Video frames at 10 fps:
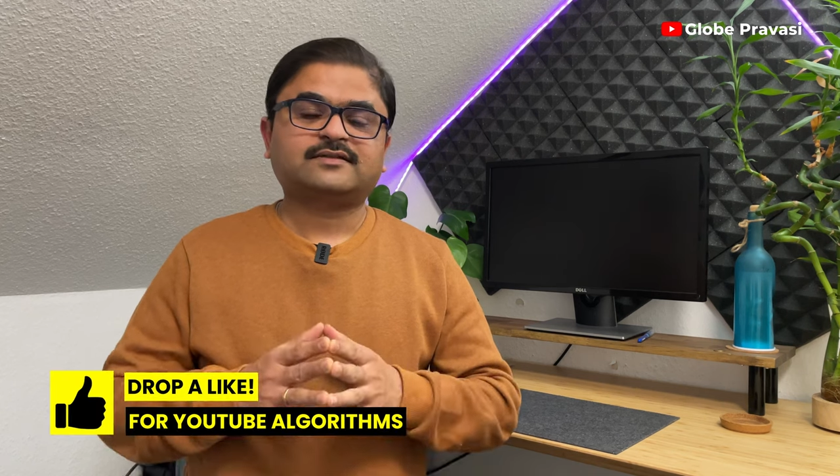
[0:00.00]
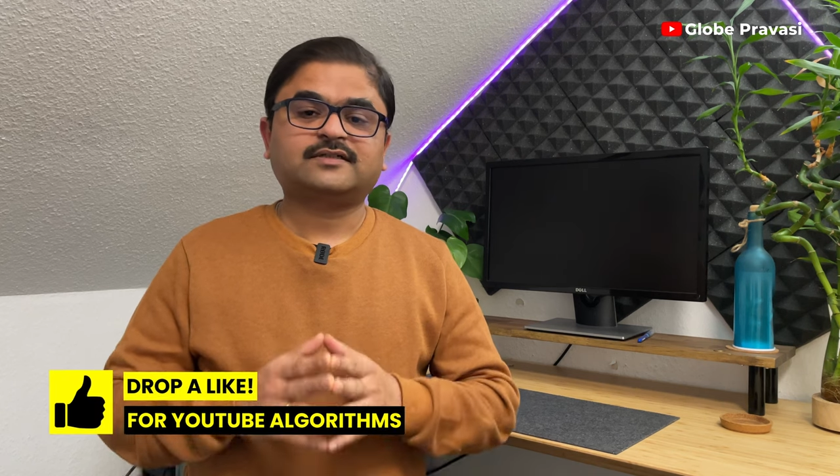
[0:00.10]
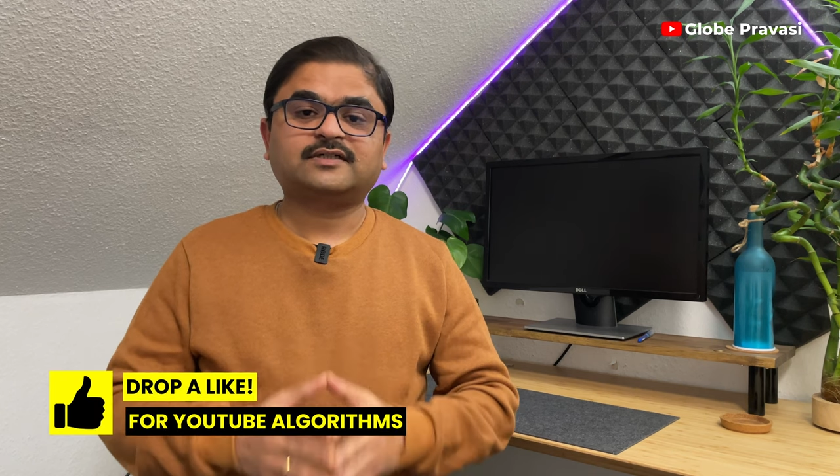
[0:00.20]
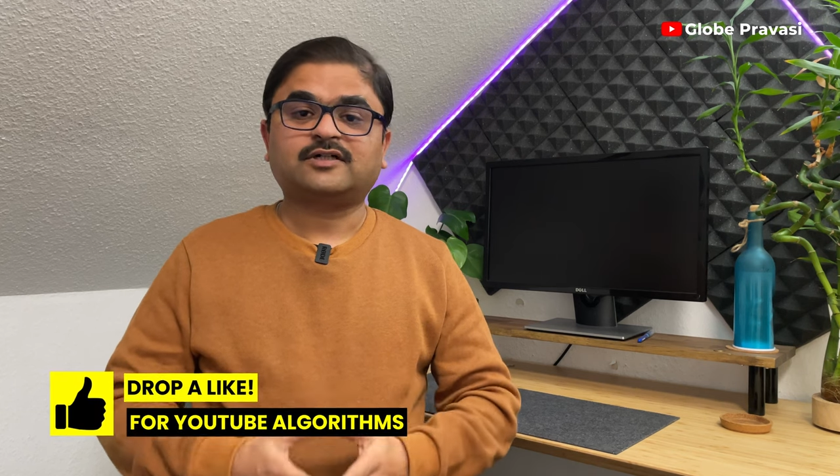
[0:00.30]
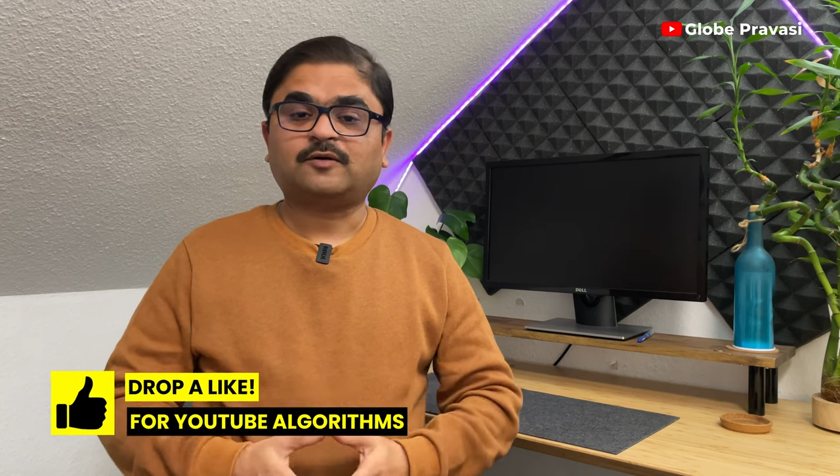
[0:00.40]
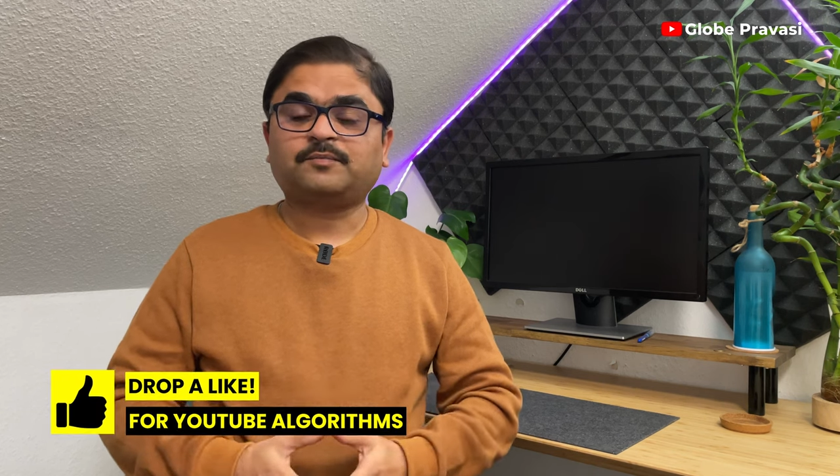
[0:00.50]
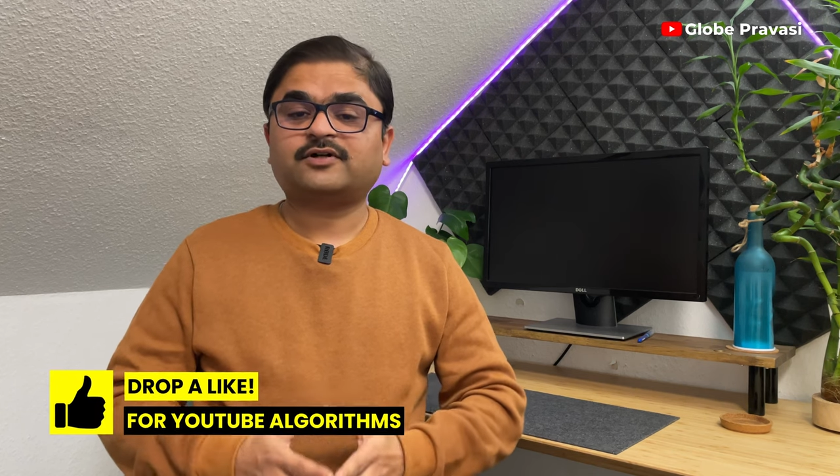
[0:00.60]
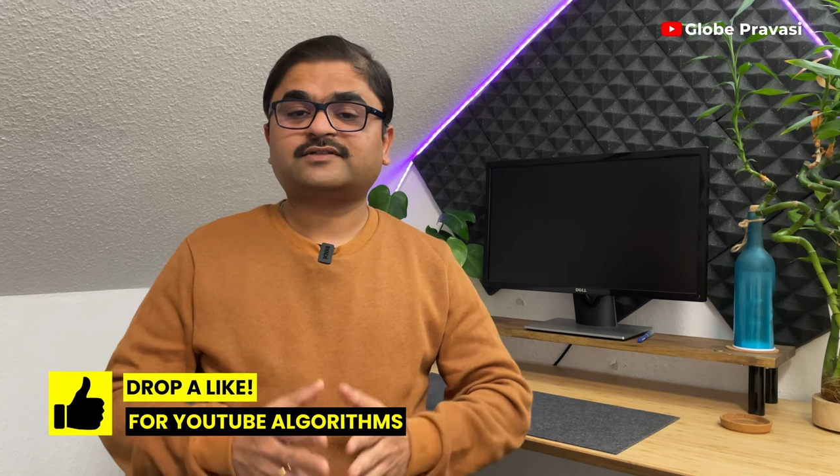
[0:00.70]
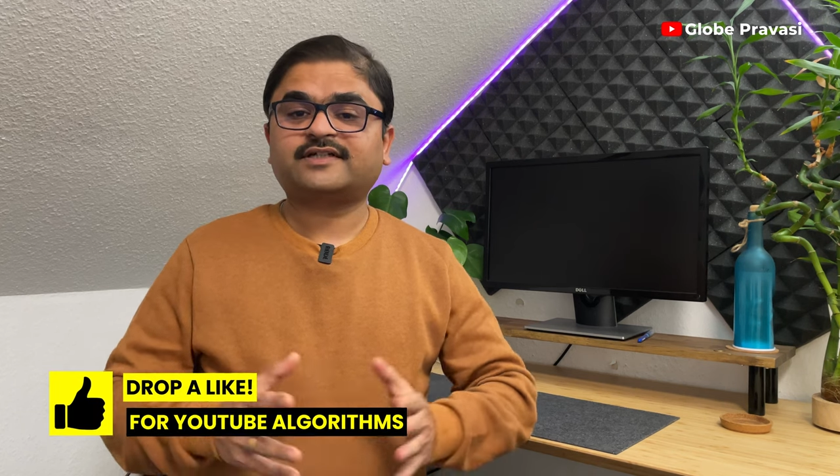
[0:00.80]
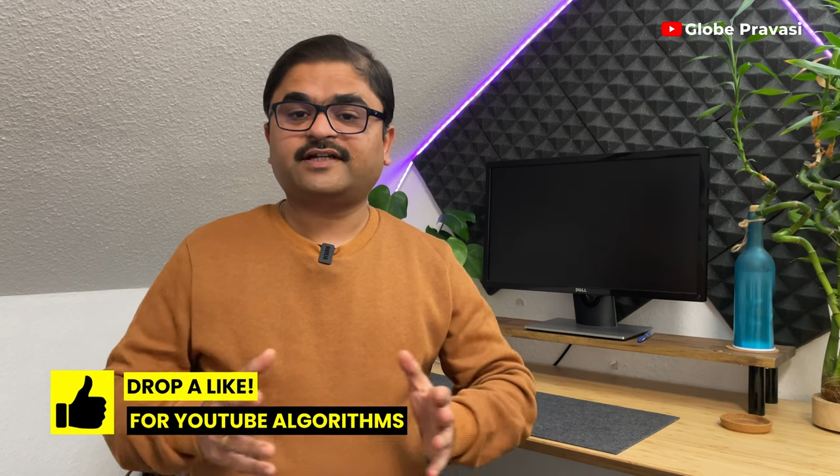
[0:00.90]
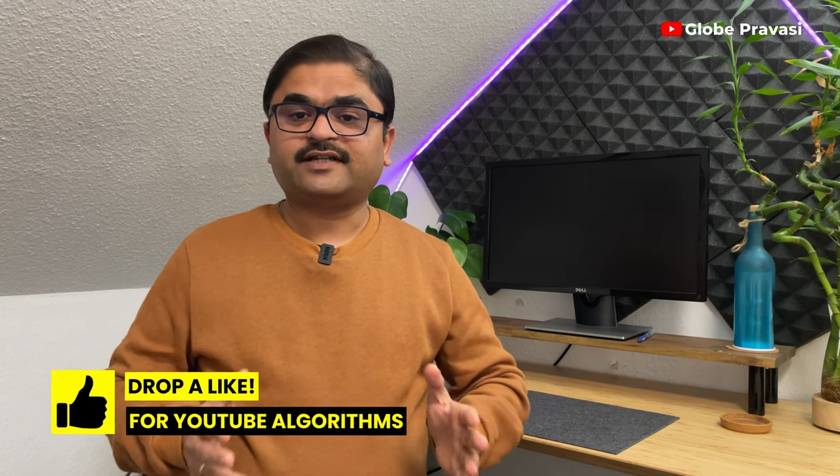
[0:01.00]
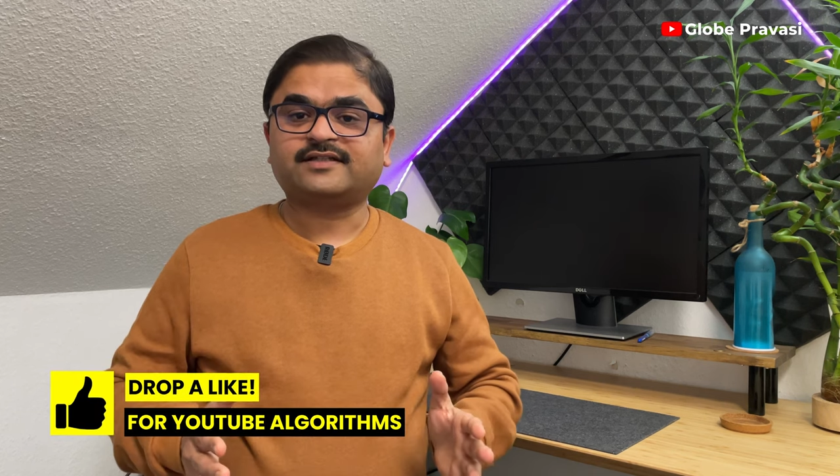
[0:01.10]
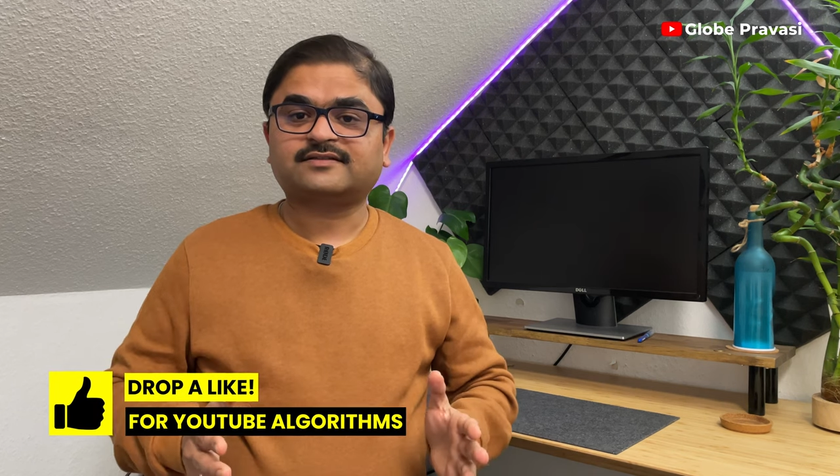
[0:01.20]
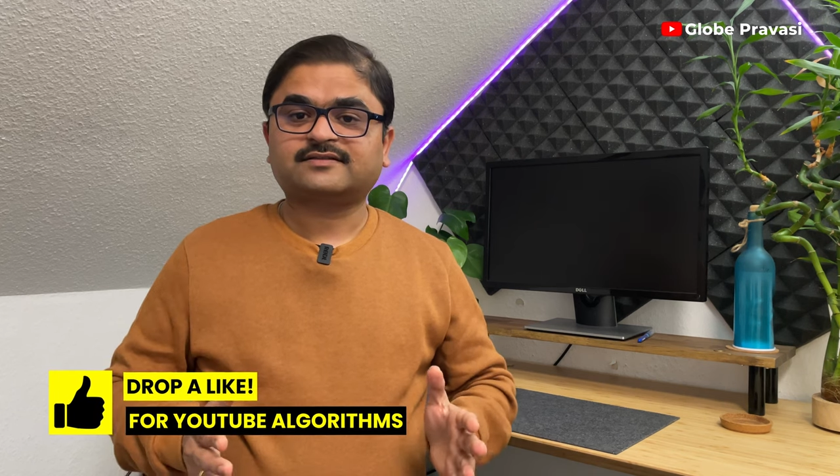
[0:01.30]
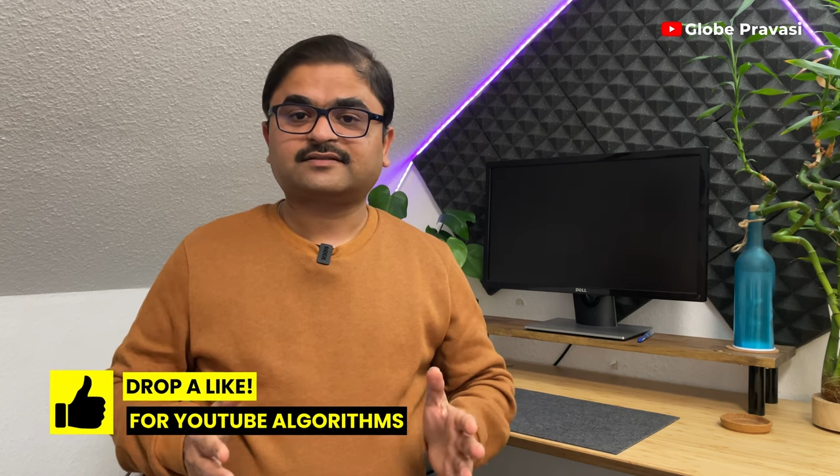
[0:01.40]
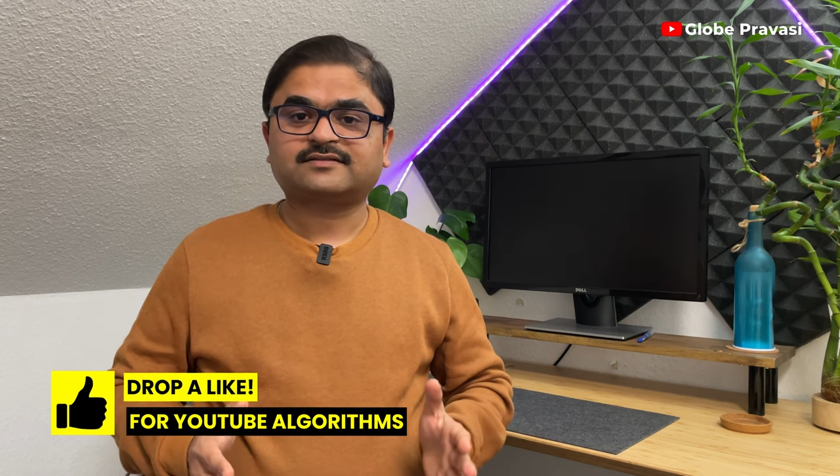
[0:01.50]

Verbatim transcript: The opportunities